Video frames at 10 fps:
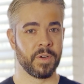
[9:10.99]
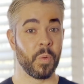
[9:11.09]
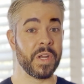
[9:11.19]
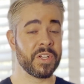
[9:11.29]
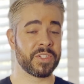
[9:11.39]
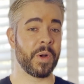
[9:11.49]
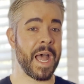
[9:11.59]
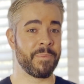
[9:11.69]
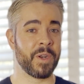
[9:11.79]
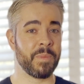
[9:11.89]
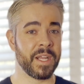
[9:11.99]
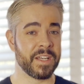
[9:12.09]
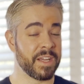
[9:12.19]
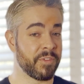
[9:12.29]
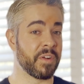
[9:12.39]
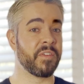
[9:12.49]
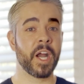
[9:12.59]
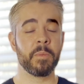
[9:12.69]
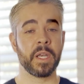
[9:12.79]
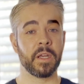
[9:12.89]
We just so happen to be in a different
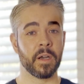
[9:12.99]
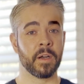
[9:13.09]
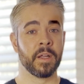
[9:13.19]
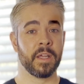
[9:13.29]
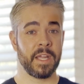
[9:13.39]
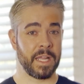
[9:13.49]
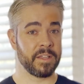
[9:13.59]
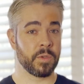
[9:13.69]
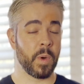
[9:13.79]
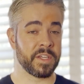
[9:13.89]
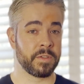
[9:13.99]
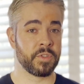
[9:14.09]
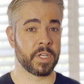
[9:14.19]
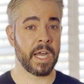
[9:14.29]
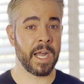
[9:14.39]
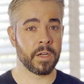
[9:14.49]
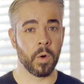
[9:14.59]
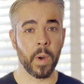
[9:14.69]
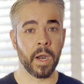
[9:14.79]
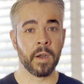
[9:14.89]
environment here, at least west of Chicago,
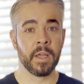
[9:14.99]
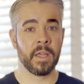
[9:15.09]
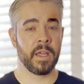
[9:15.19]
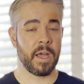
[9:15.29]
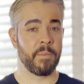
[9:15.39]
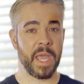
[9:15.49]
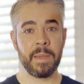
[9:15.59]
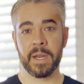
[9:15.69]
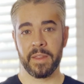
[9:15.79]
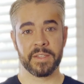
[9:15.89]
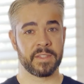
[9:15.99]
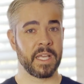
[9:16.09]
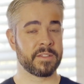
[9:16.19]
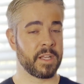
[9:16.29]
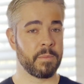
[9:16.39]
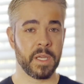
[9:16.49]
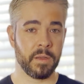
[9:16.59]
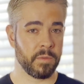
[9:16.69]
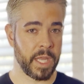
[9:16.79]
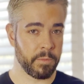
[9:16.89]
where a payment on this thing is going to be,
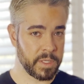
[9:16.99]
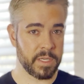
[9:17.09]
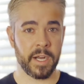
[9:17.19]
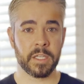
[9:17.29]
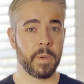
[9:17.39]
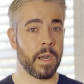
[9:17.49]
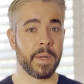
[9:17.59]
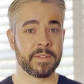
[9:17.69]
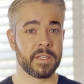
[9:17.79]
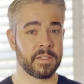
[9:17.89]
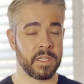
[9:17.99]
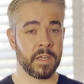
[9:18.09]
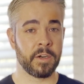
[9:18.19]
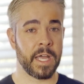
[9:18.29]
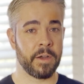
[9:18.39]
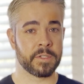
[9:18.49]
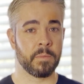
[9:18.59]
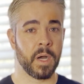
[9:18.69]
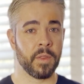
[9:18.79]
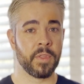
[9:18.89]
like we talked about, about sixteen hundred dollars a
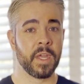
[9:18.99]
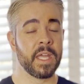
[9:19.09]
month,